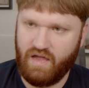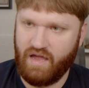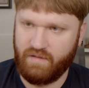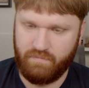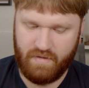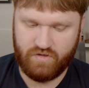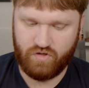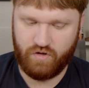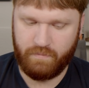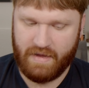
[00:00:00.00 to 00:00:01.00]
and make
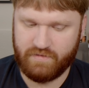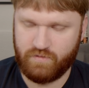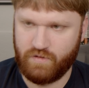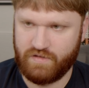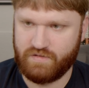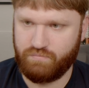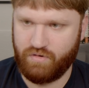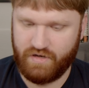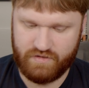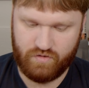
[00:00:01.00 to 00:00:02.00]
sure your password is
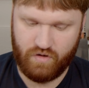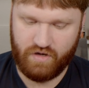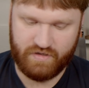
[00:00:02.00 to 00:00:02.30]
pretty strong,